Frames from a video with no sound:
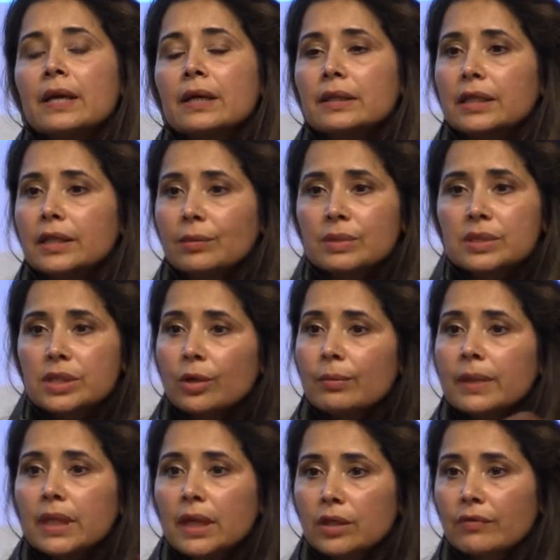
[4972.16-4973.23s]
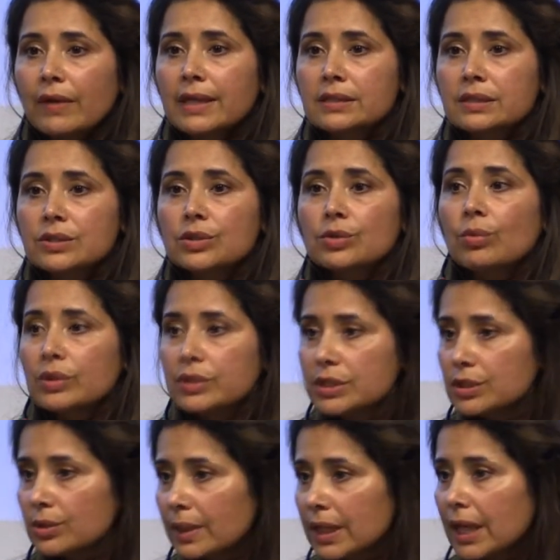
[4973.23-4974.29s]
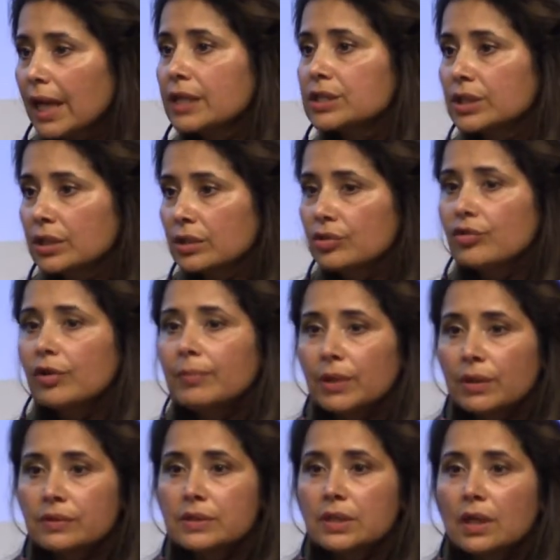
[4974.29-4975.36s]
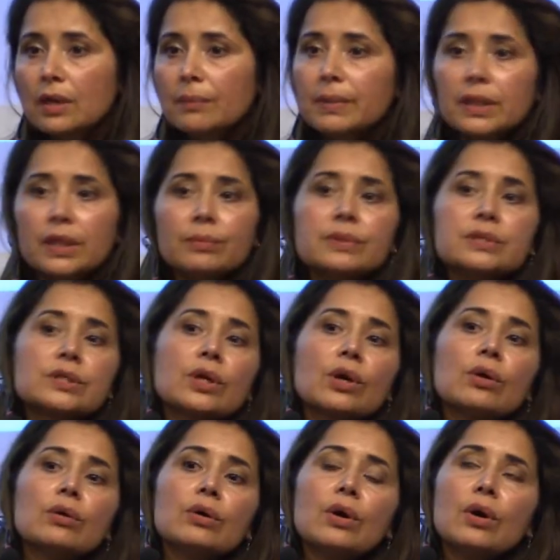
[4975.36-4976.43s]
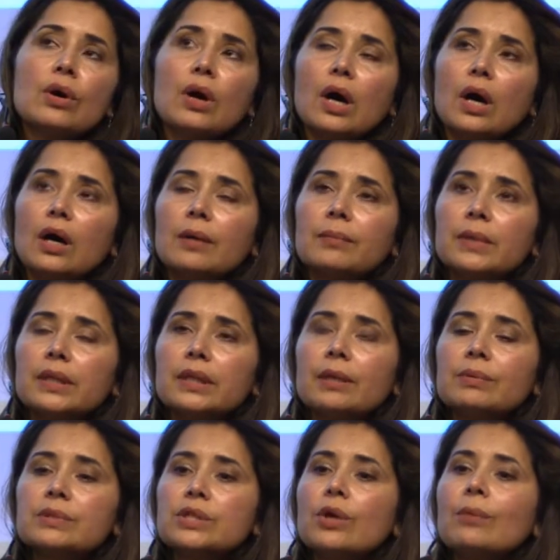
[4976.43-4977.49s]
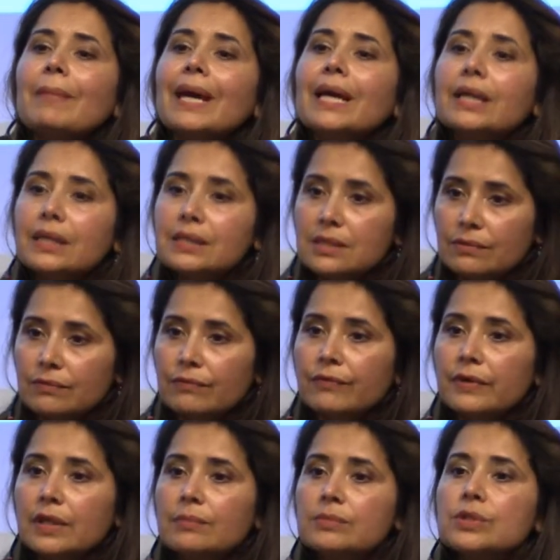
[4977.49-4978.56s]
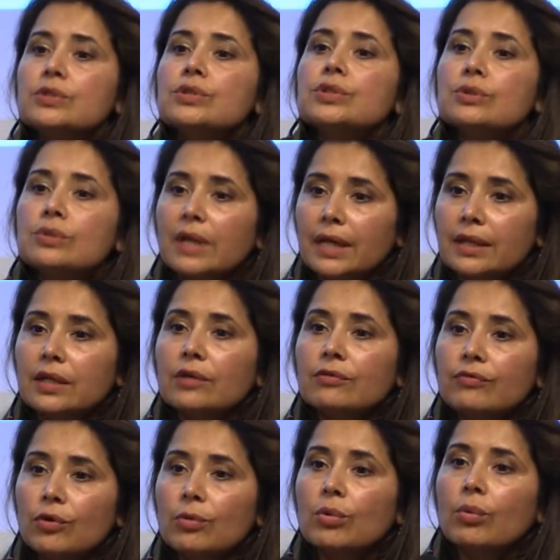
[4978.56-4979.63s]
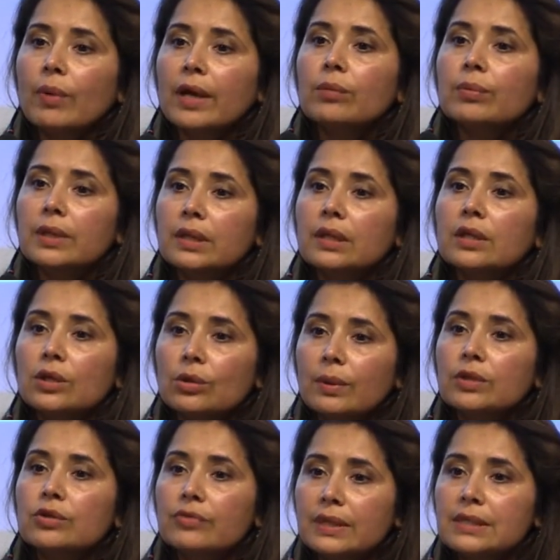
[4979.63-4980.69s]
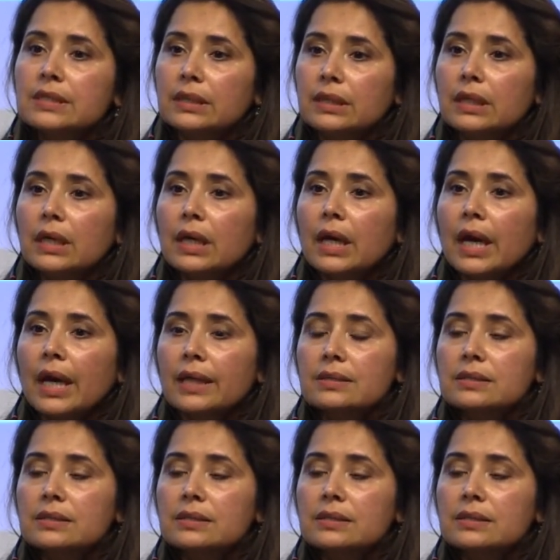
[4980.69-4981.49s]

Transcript: that there were so many other actors who wanted to engage and contribute, but there was no mechanism for them to do that in a formal way within a UN treaty. And